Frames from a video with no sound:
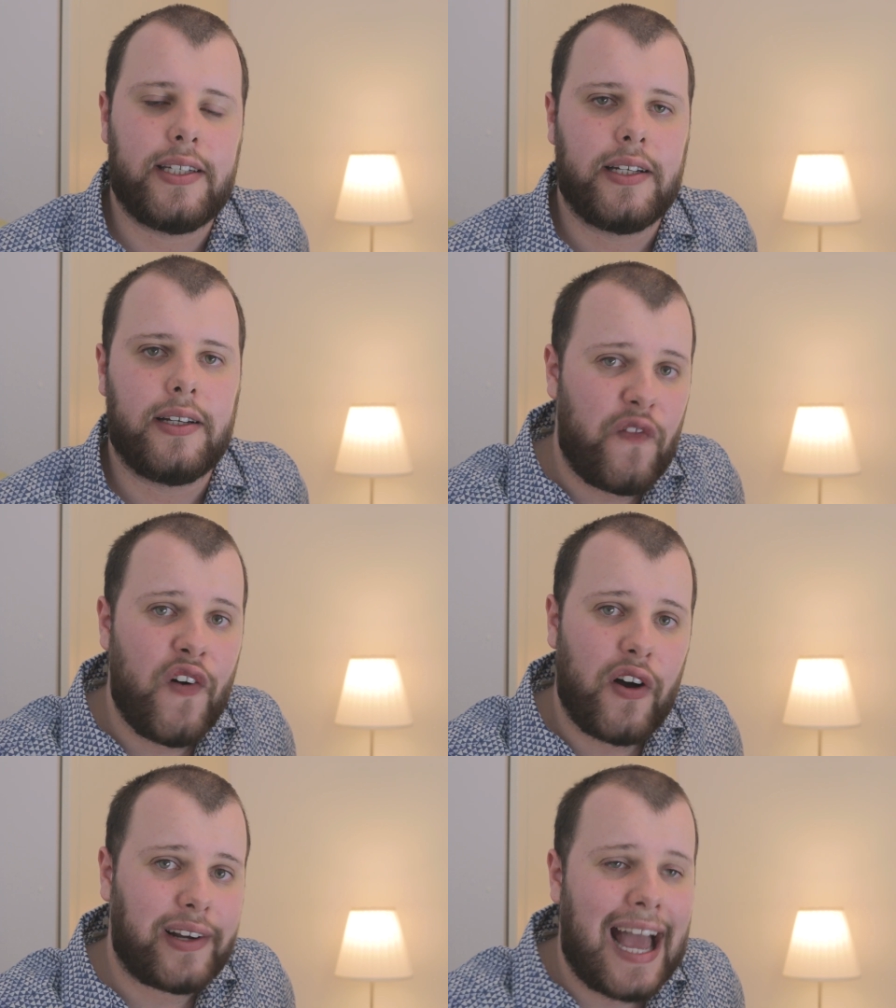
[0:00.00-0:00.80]
So
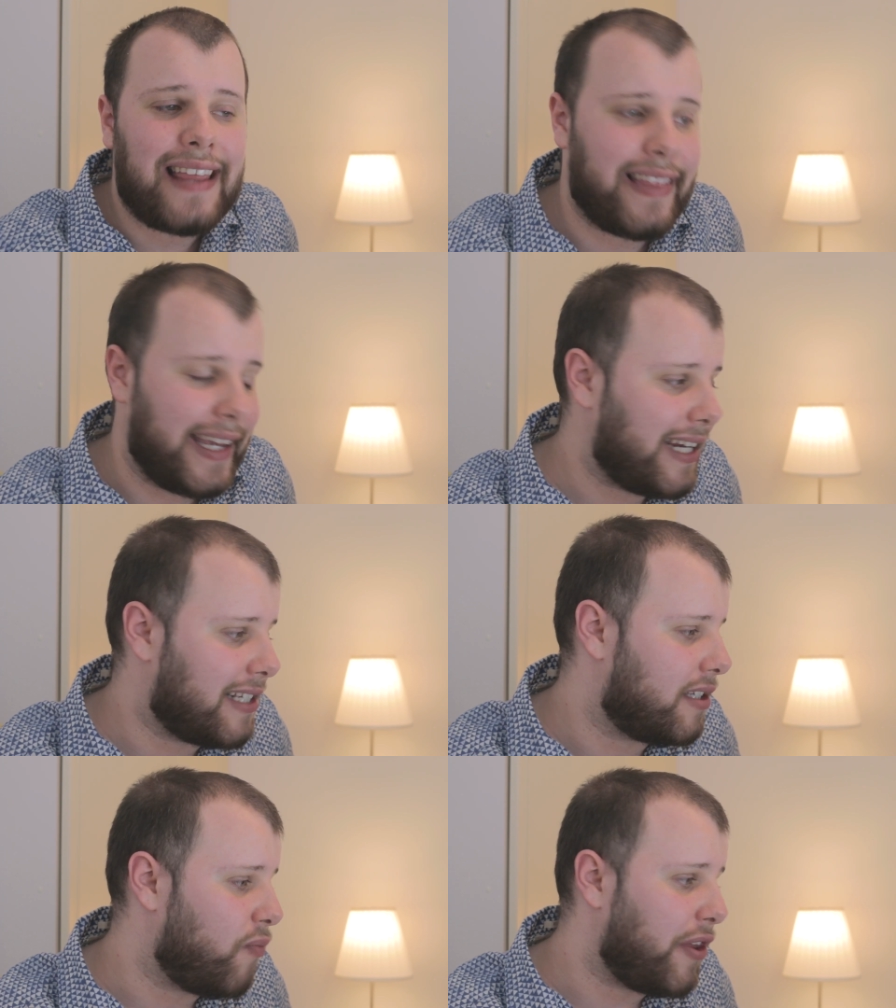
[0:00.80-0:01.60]
for
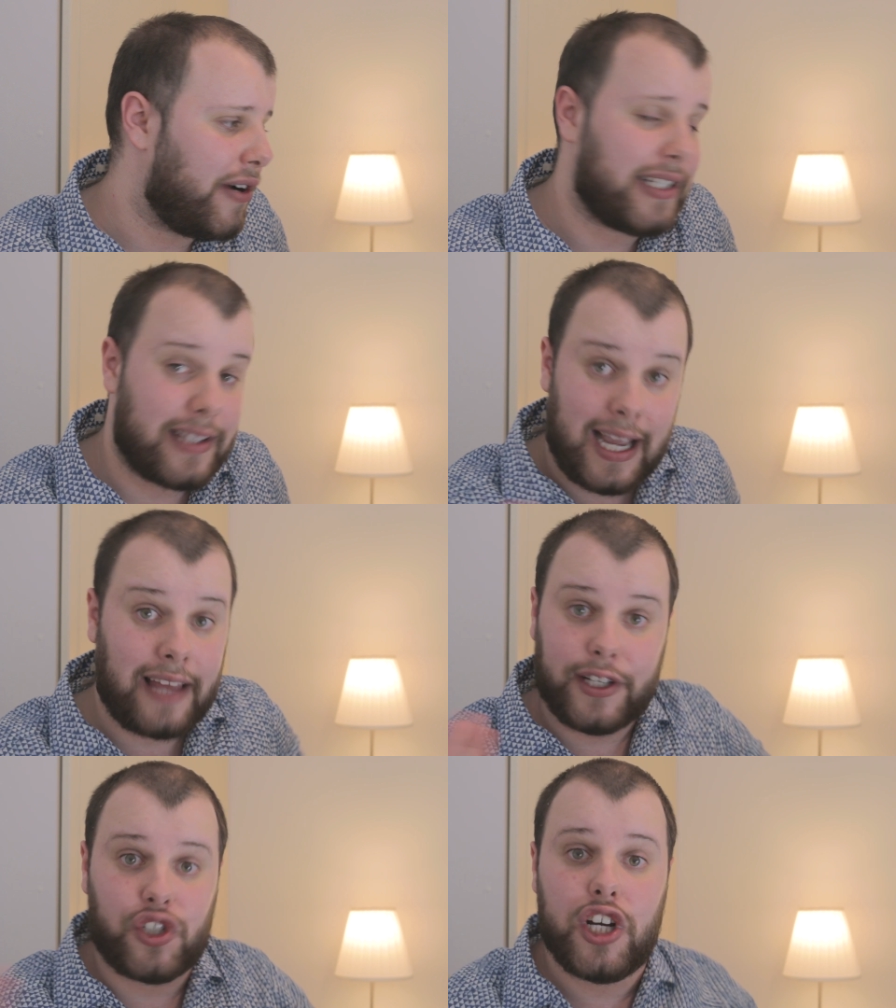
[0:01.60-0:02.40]
Catholics, whether it's the
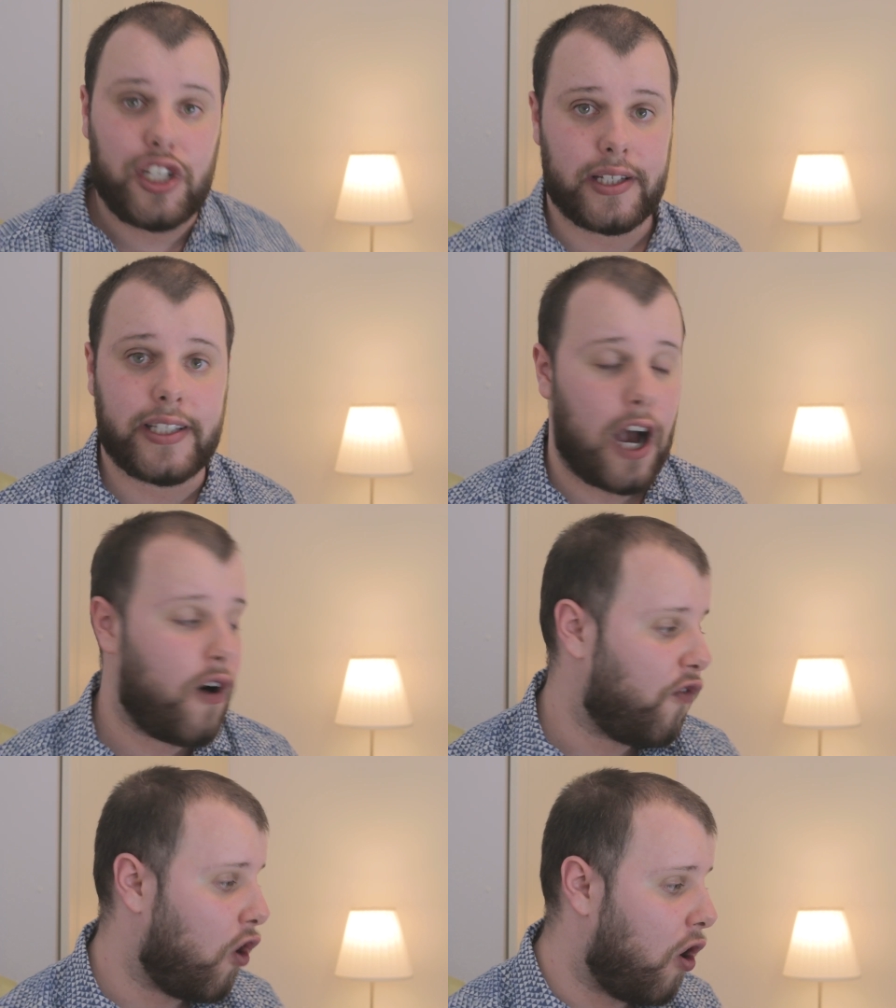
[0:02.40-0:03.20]
Catholic Church
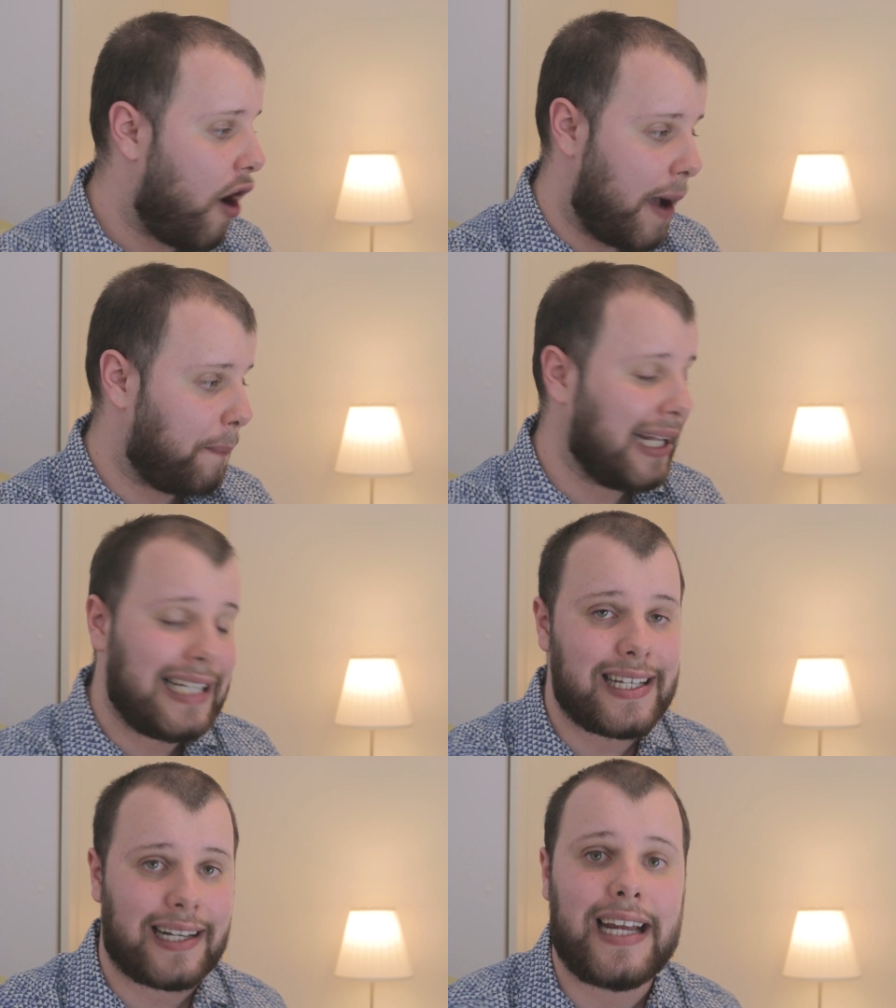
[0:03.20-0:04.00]
itself or a
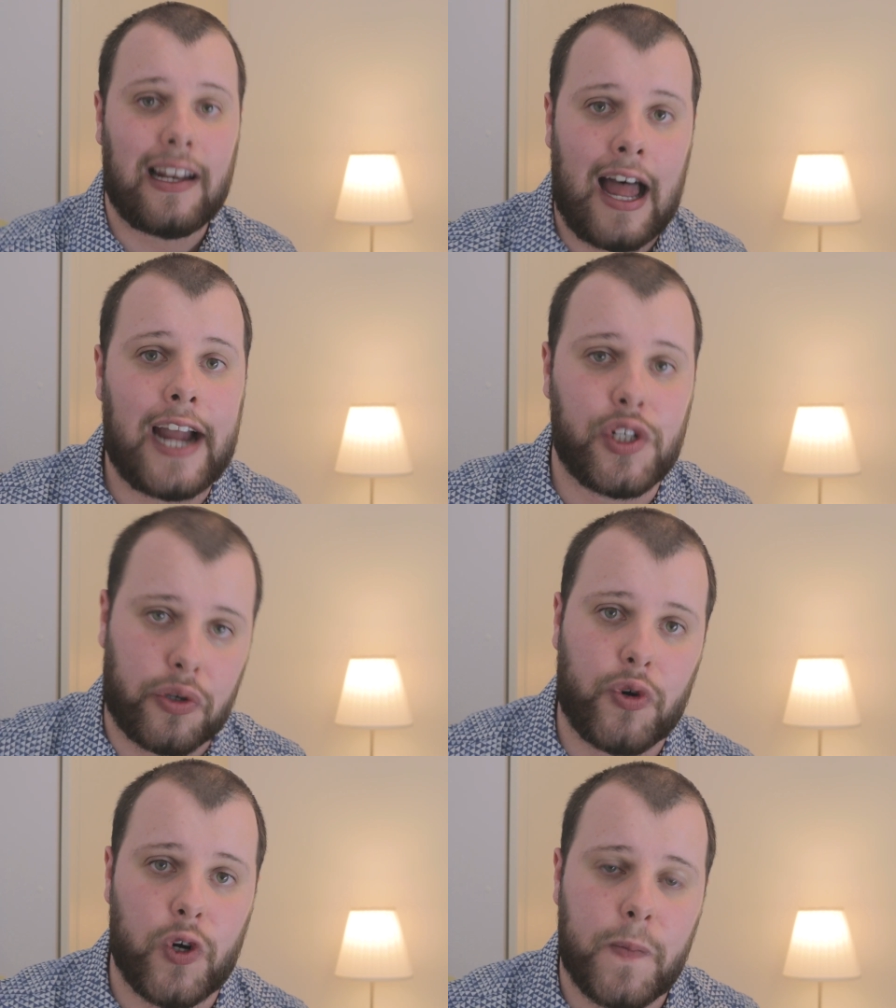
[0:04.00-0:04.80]
politically aligned
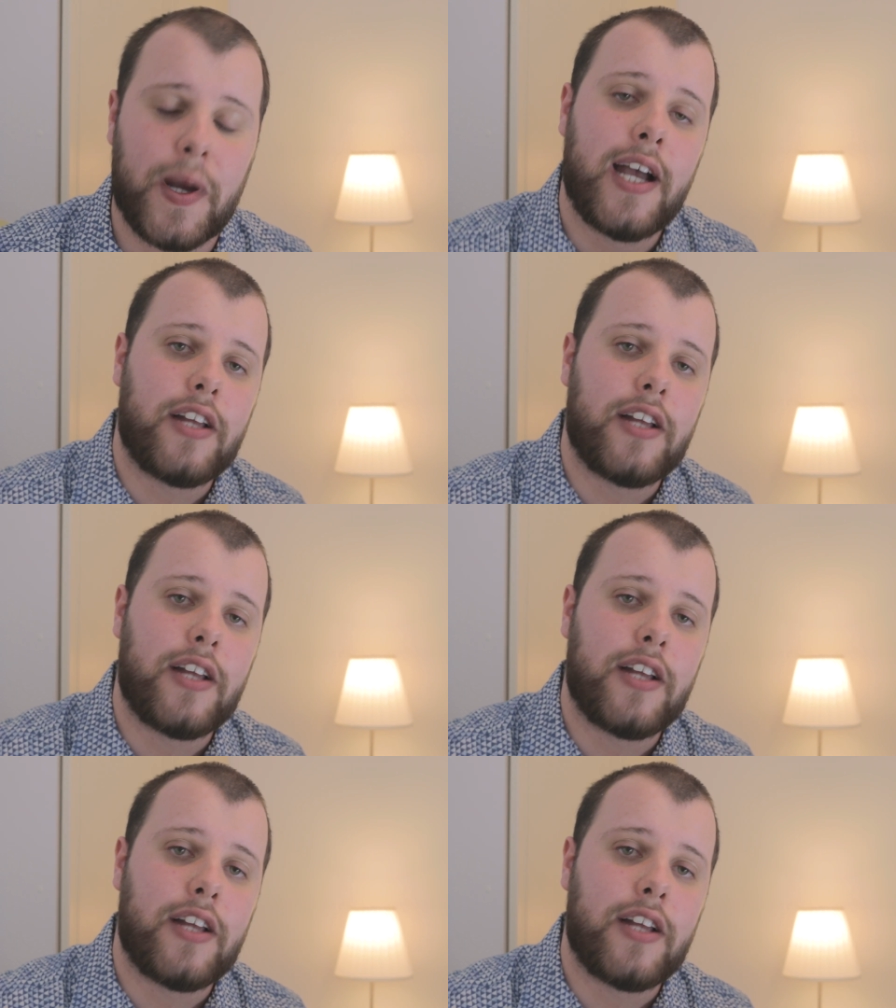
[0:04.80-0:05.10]
group,